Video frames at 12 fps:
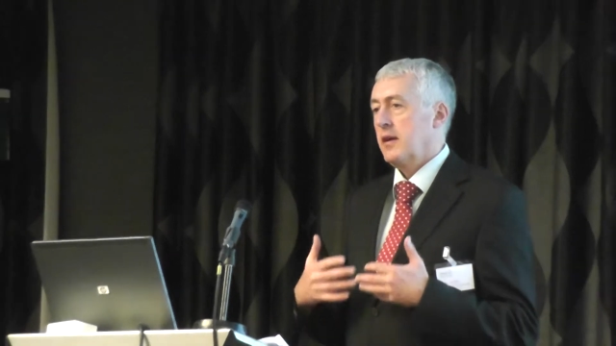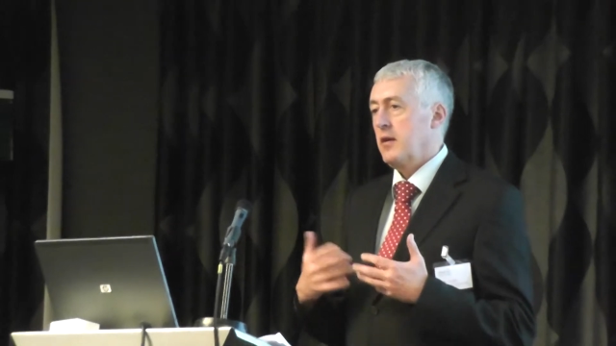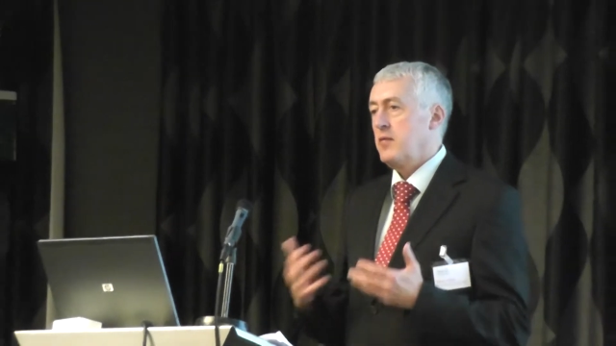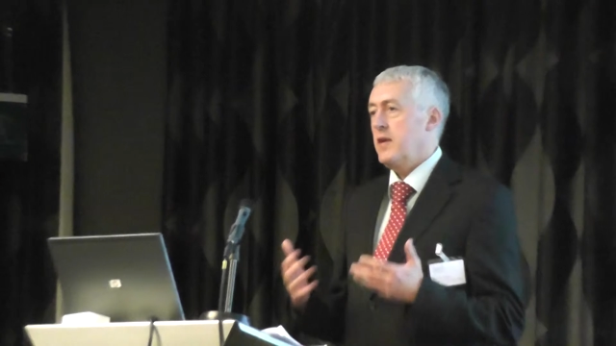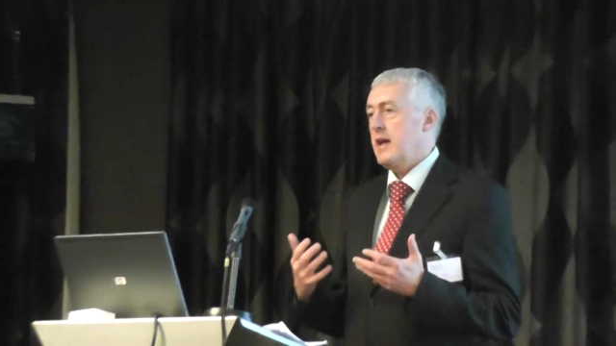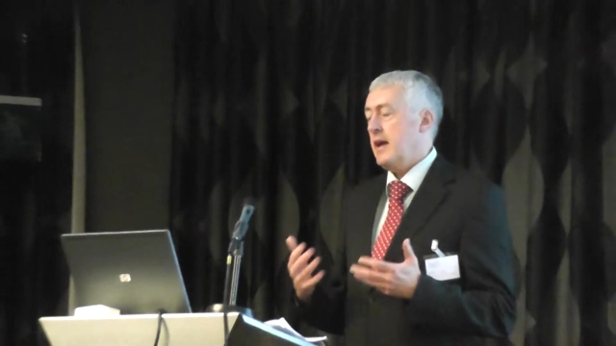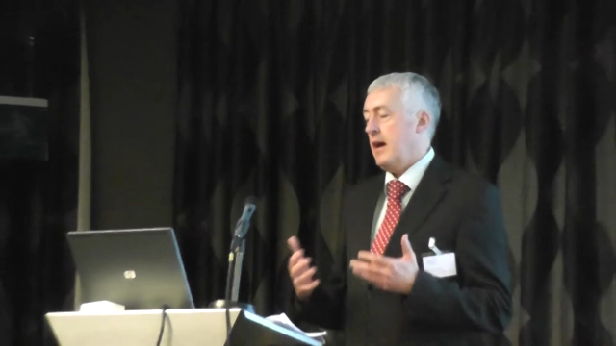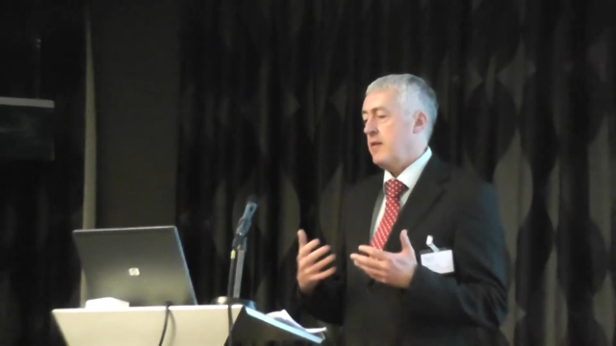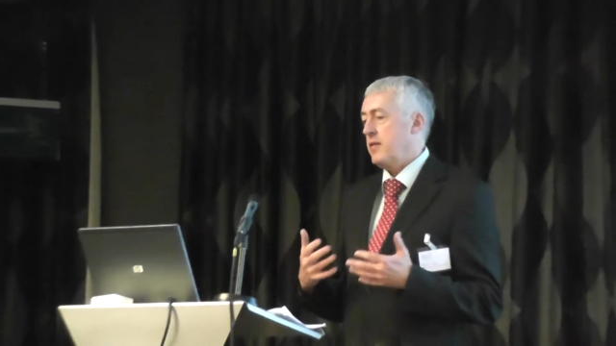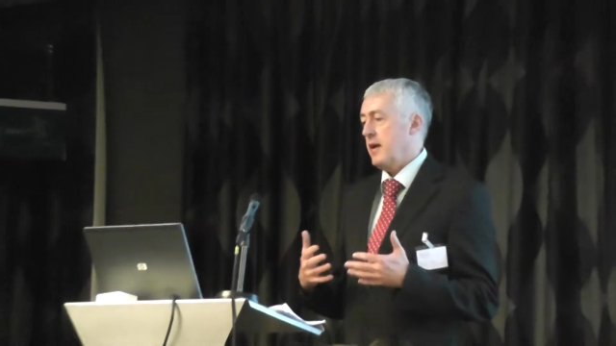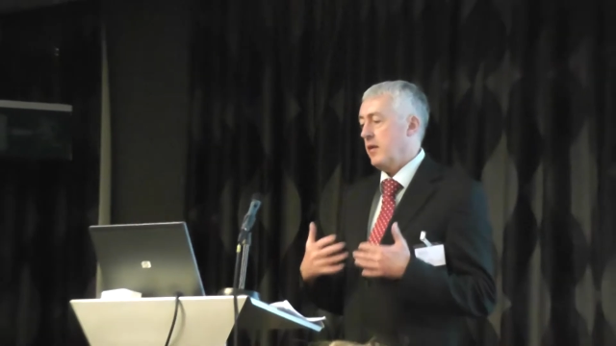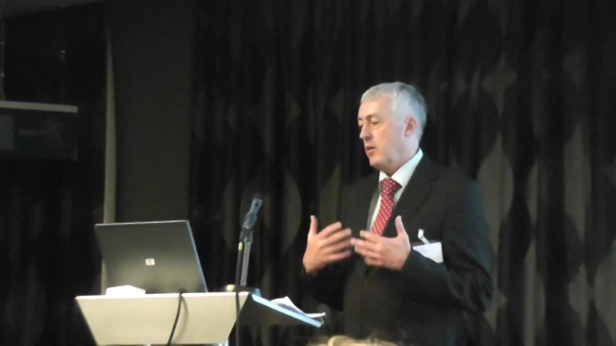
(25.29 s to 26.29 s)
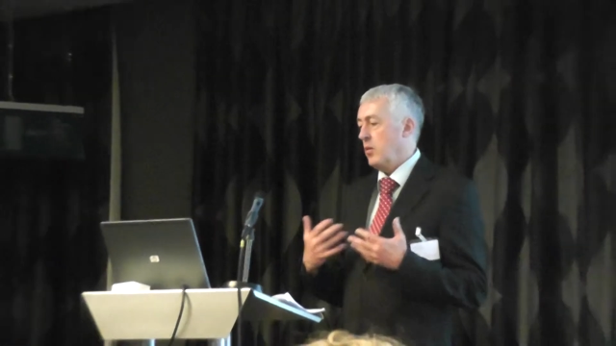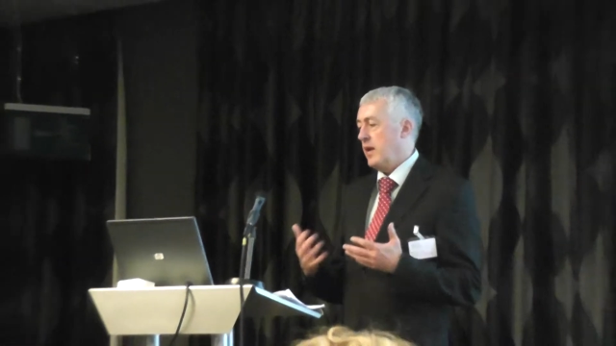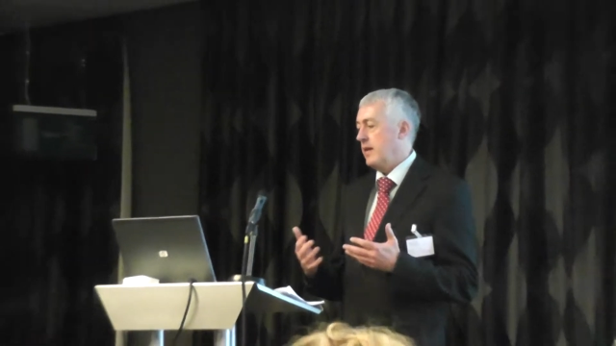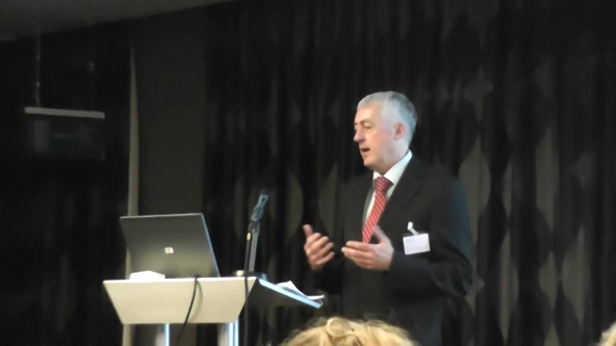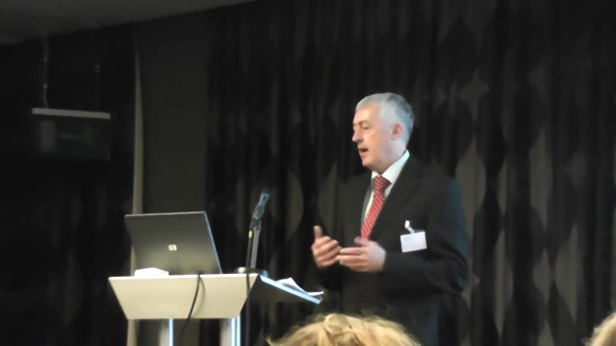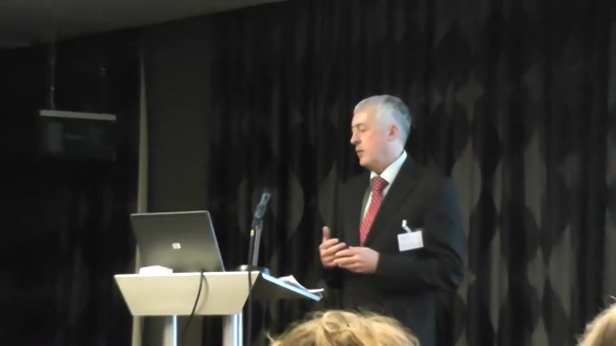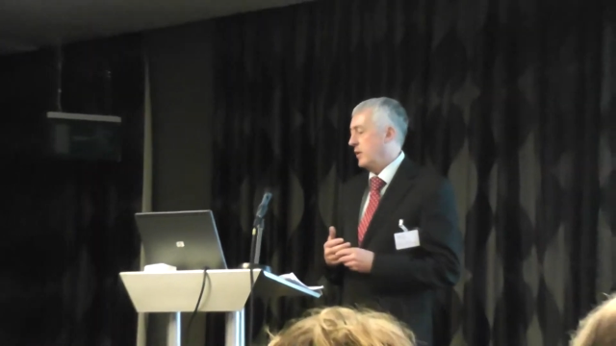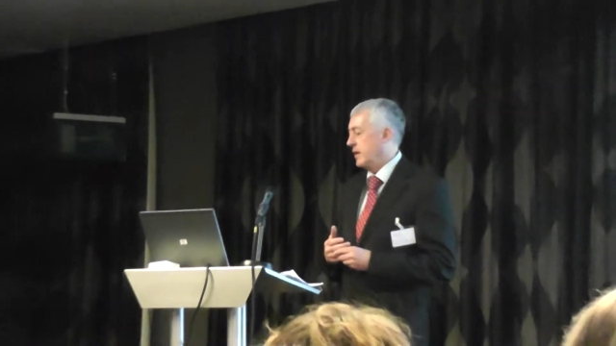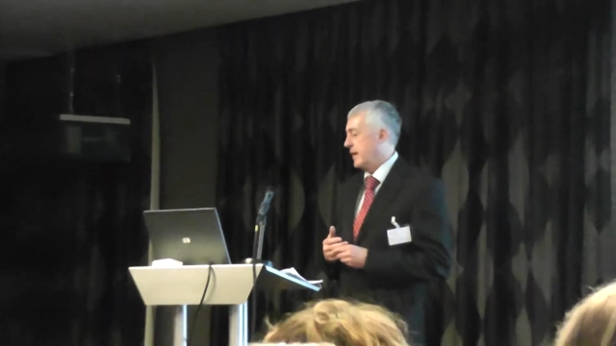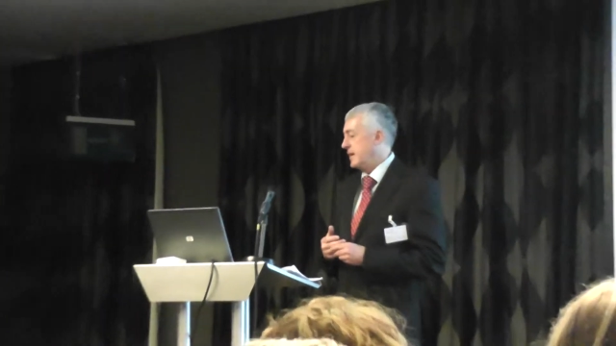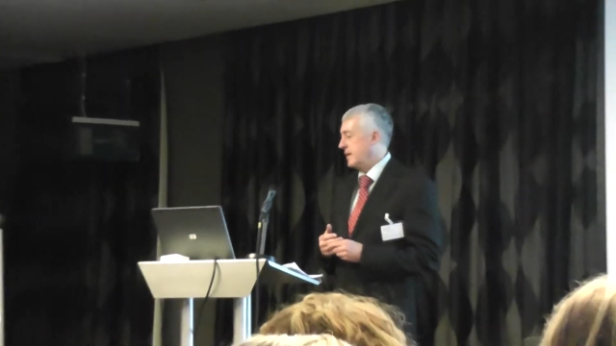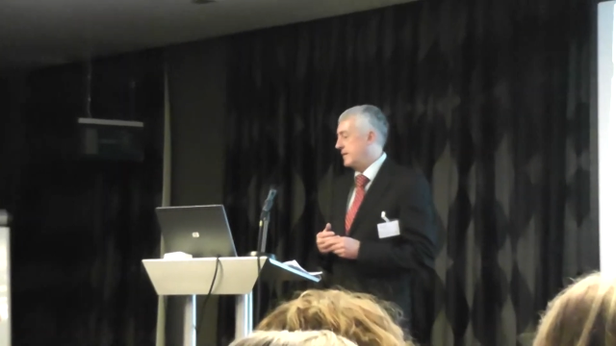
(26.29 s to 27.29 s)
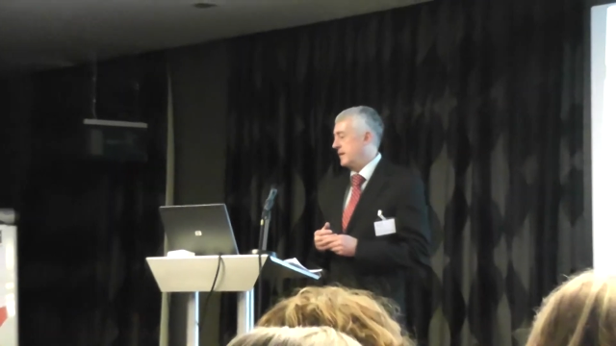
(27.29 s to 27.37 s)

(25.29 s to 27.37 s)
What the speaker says: convey, I think, the way that I would like